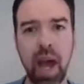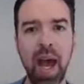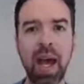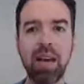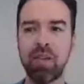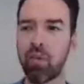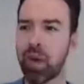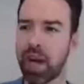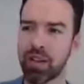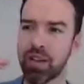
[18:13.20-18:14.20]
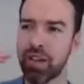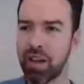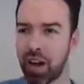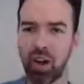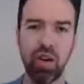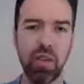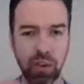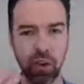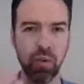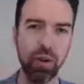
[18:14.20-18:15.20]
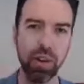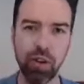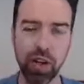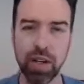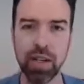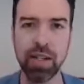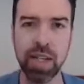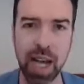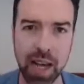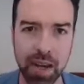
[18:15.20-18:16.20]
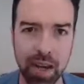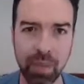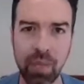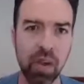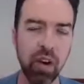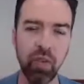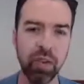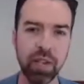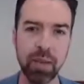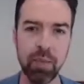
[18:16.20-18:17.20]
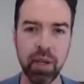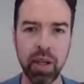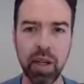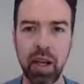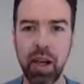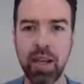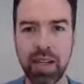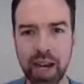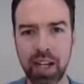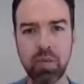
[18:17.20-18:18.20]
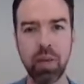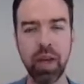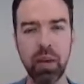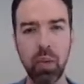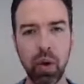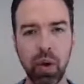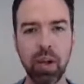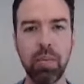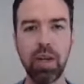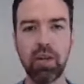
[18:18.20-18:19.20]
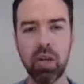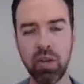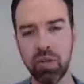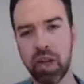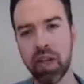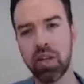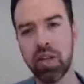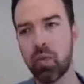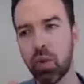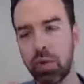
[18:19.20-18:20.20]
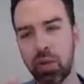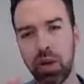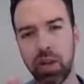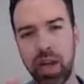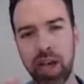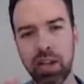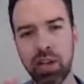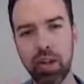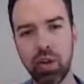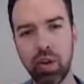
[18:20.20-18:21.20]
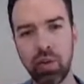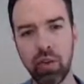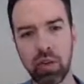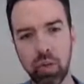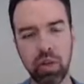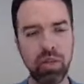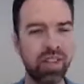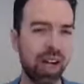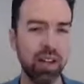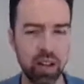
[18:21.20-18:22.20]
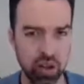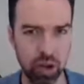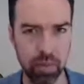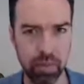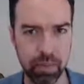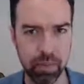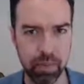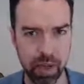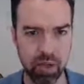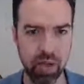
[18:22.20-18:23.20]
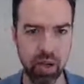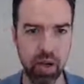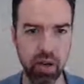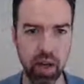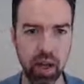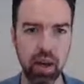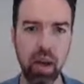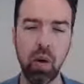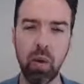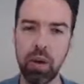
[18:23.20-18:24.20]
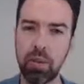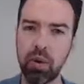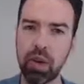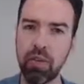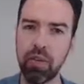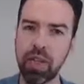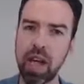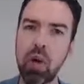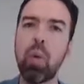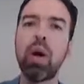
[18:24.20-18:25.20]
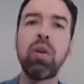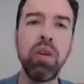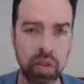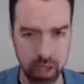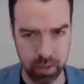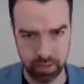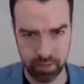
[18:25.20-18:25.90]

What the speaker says: And we actually know, I've got a really good understanding of what somebody does when they work at McDonald's. So what I'm not actually looking for is what you've done in the job, because I know that. What I'm looking for is how well you did.